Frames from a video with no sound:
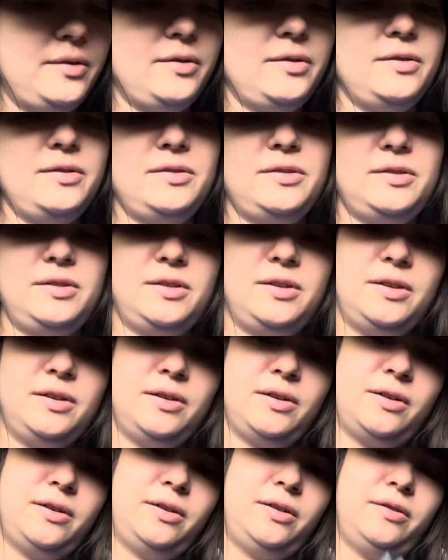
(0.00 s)
can see
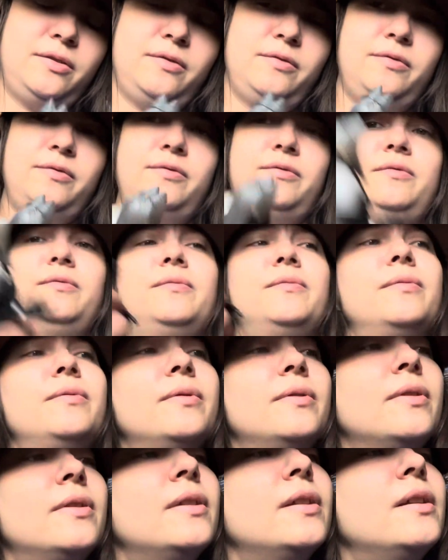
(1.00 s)
kind of
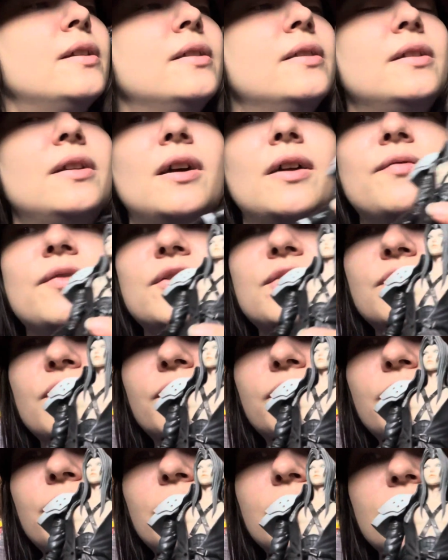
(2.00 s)
the Advent
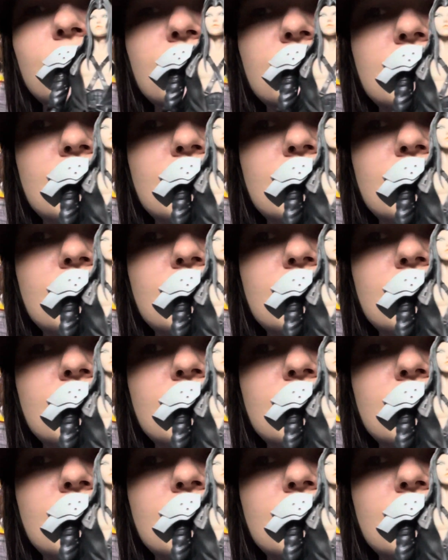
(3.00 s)
Children one looks